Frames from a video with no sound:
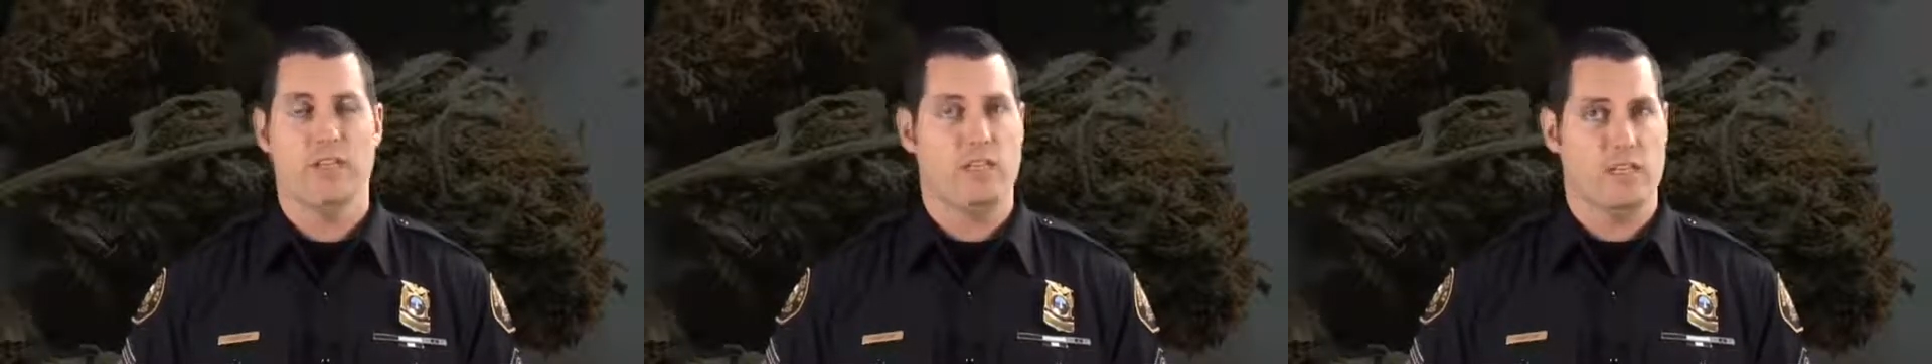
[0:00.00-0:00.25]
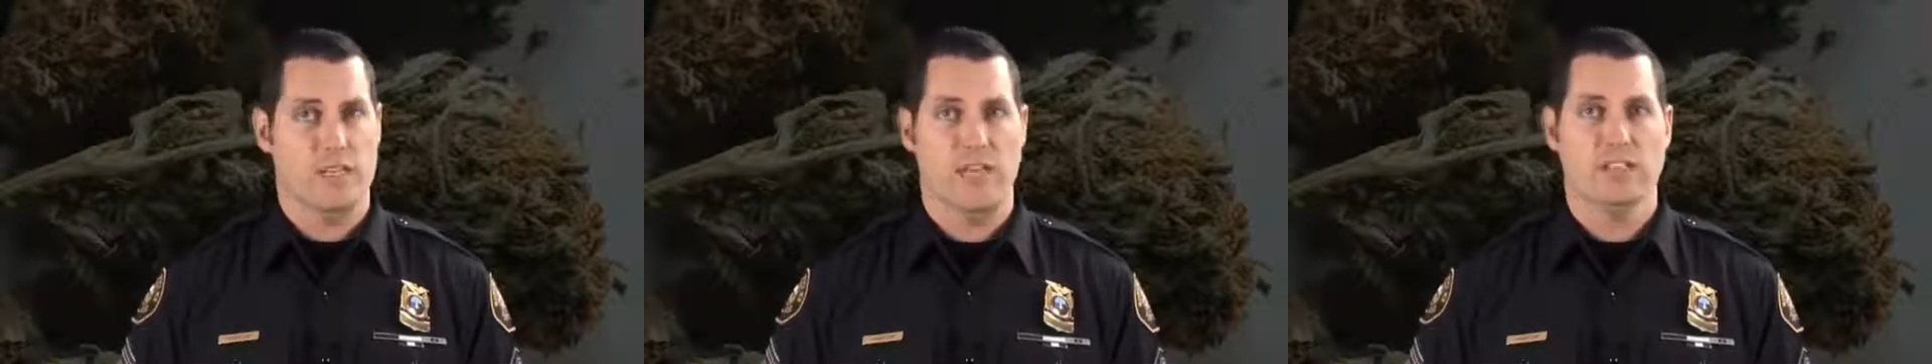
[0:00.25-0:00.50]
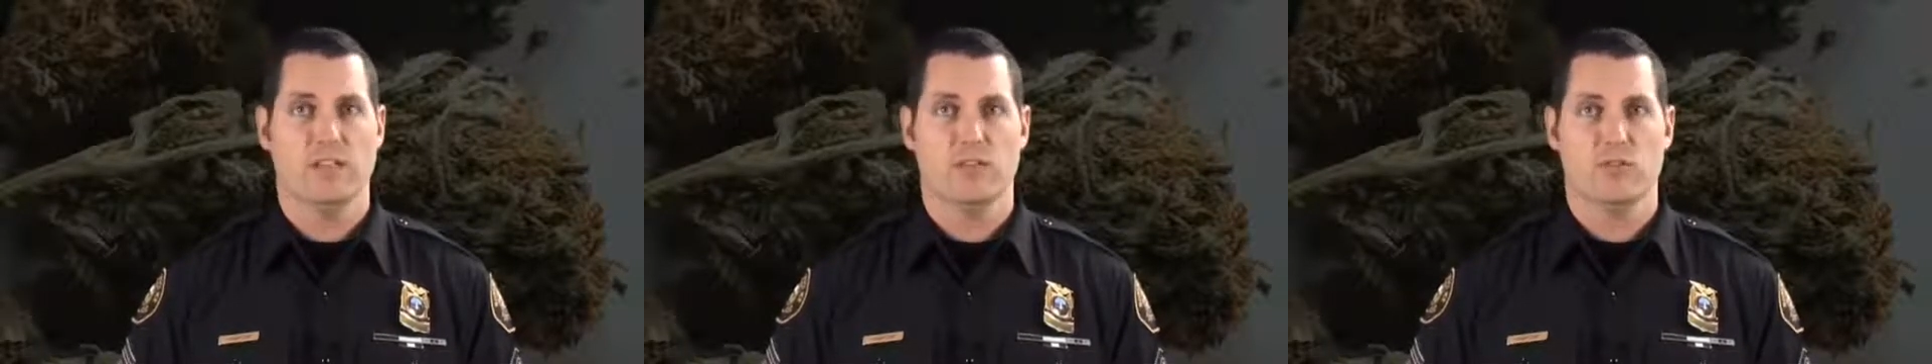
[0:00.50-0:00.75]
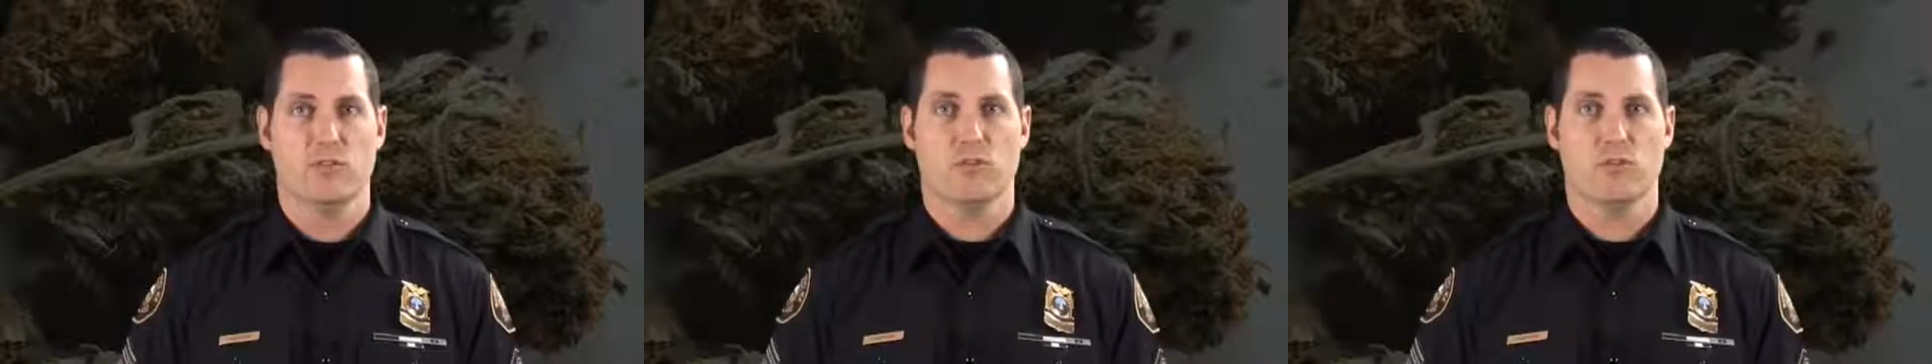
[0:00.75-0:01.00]
they can get a
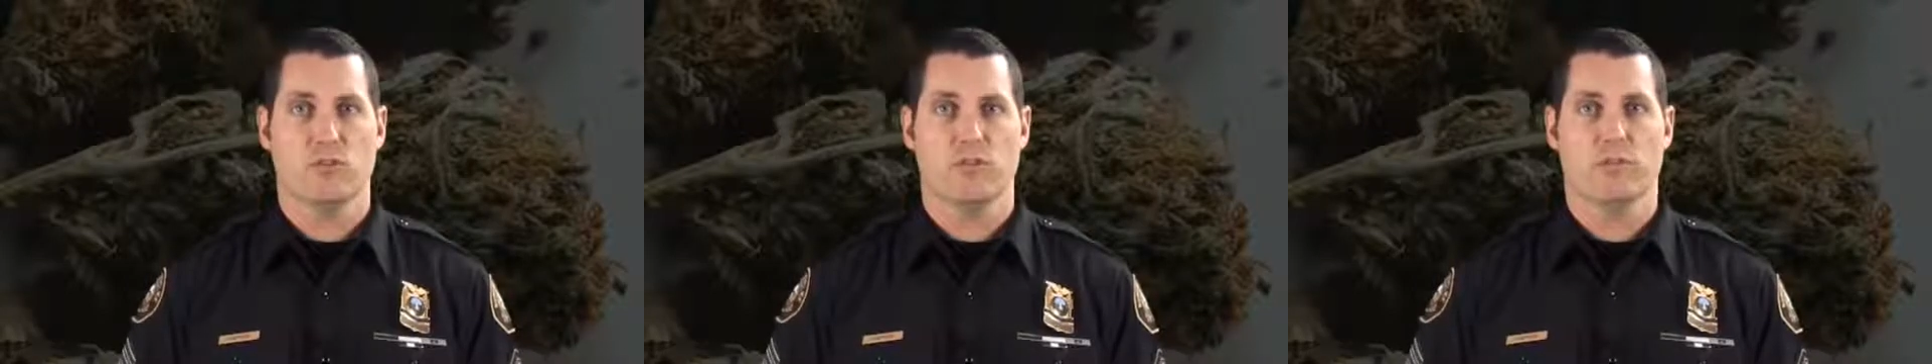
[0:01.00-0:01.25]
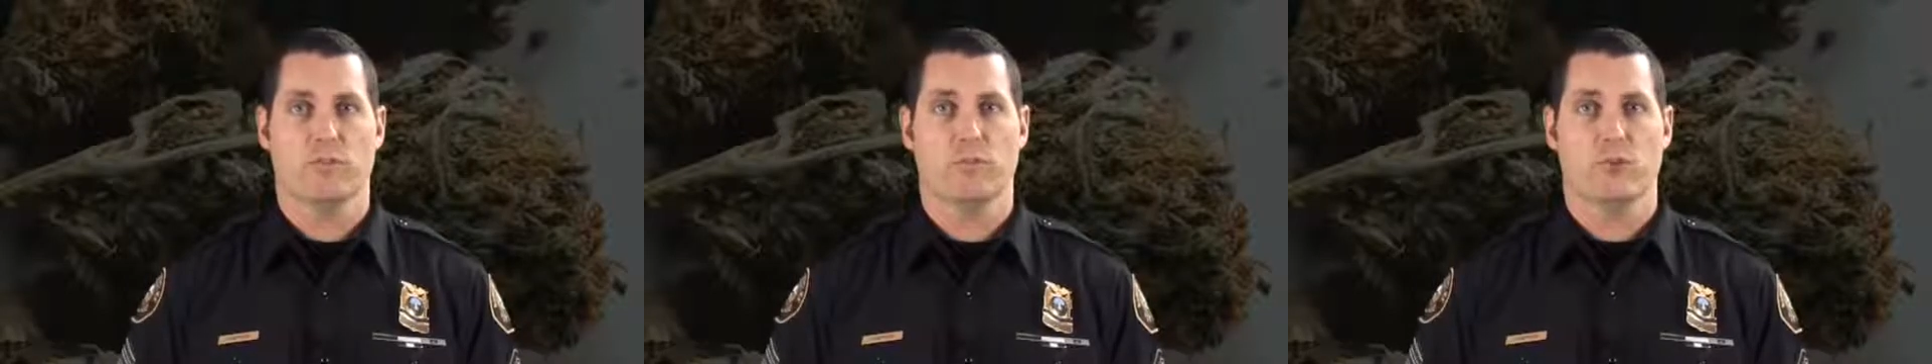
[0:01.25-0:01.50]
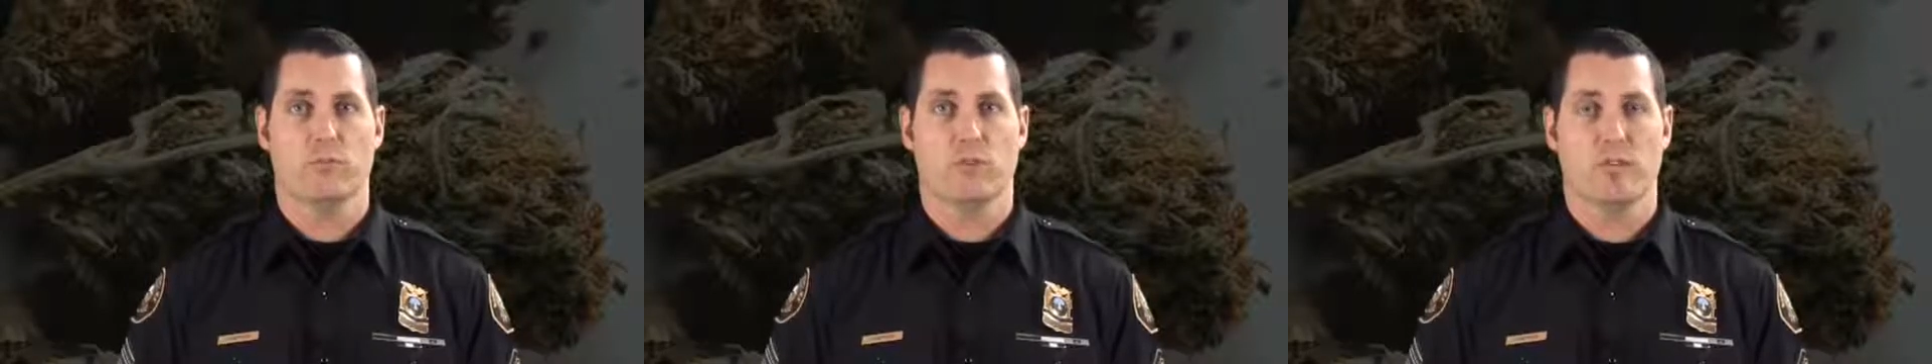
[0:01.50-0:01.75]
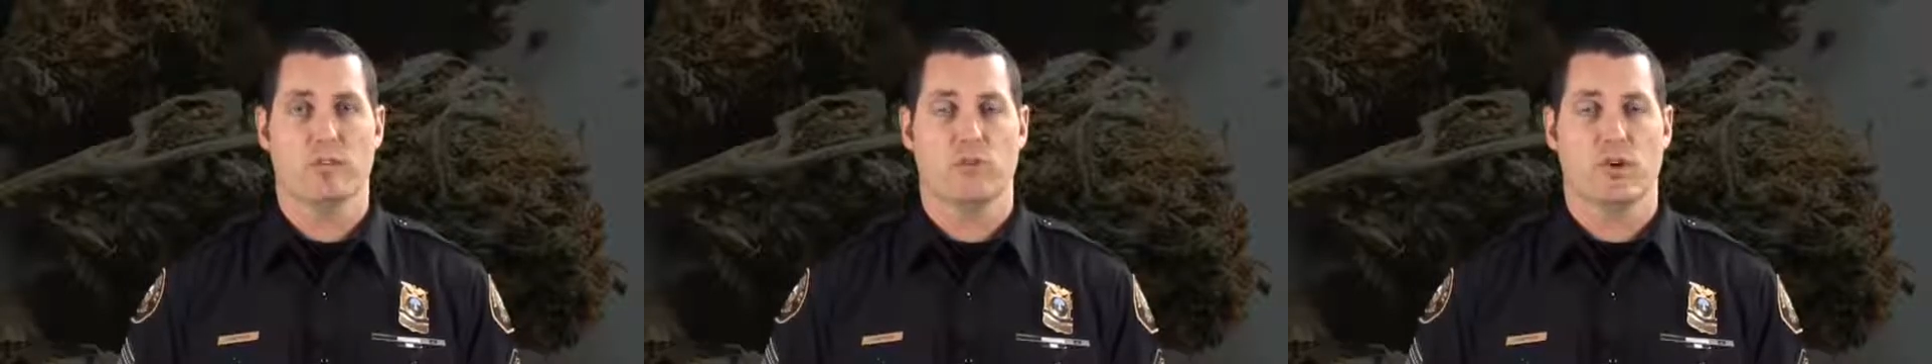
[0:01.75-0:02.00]
search warrant for a
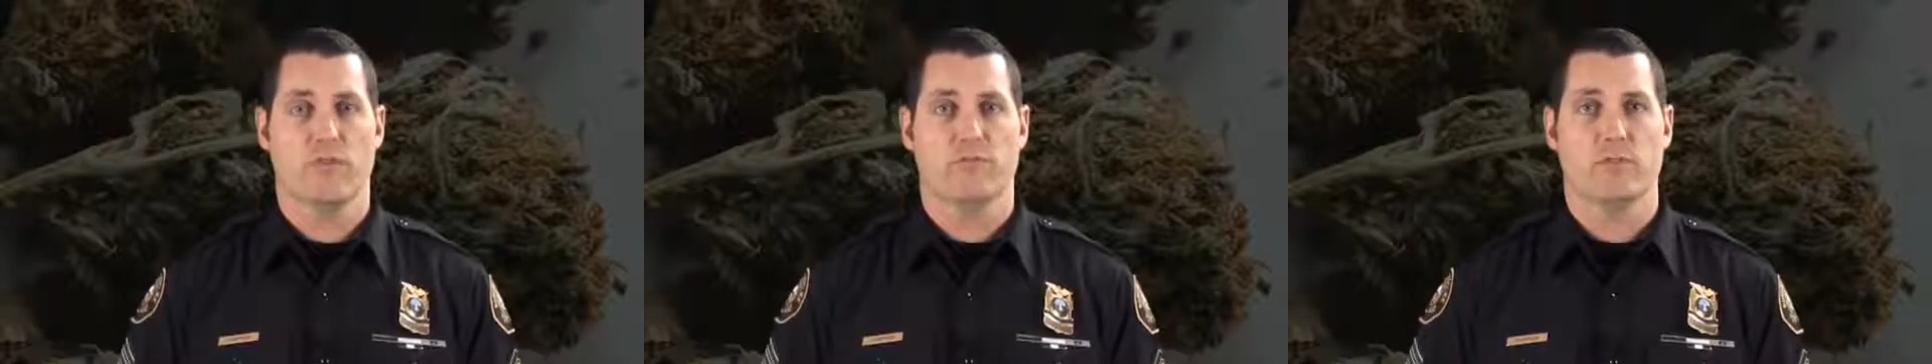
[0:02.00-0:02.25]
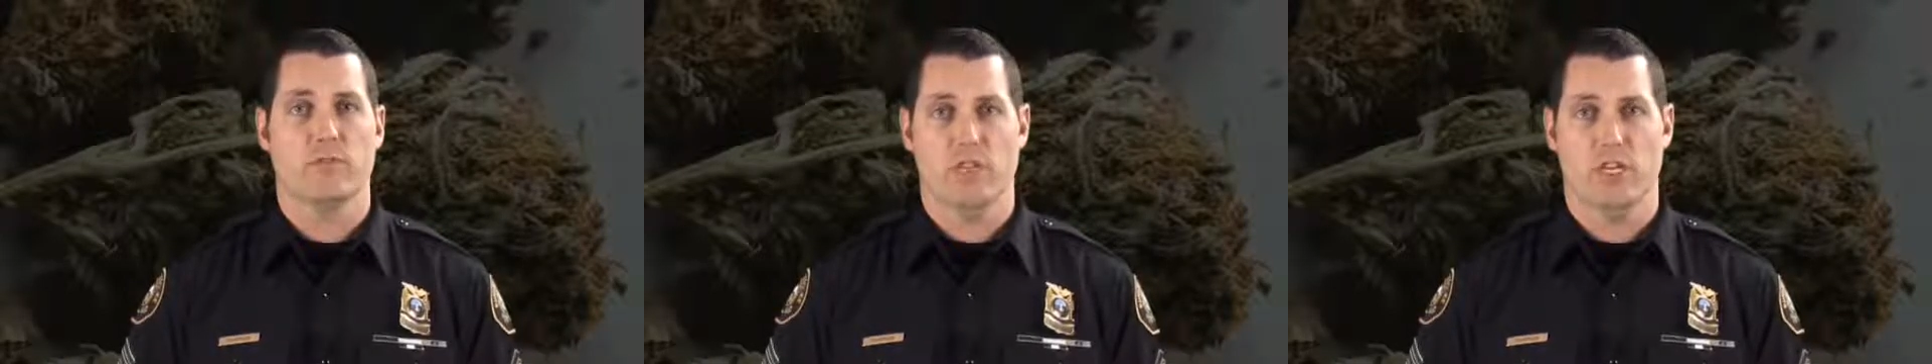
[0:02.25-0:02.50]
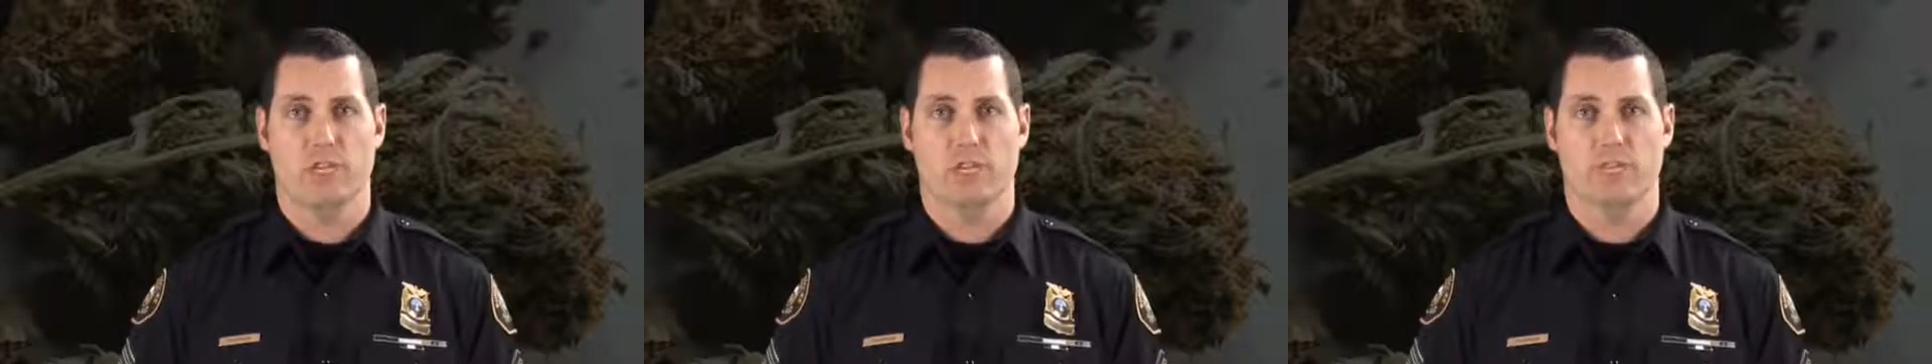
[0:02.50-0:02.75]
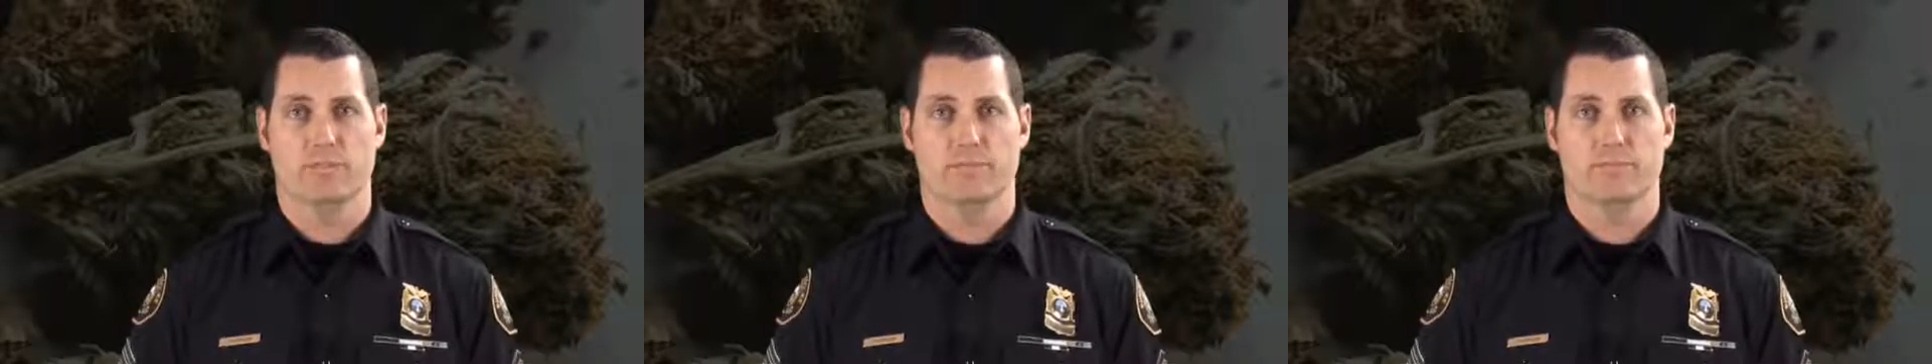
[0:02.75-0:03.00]
blood draw from a
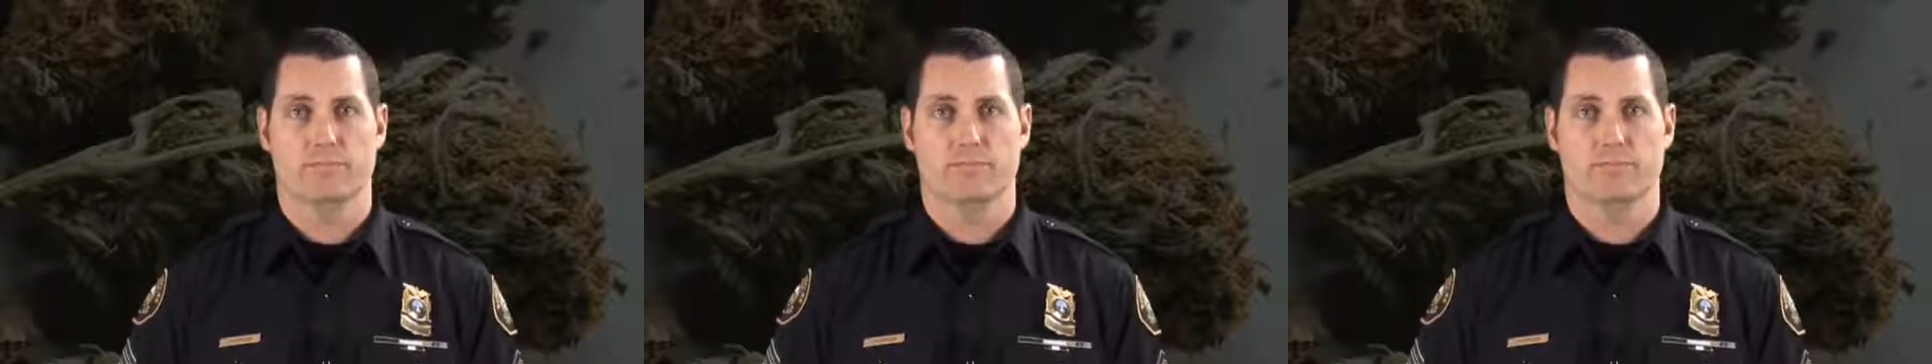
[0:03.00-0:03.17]
judge.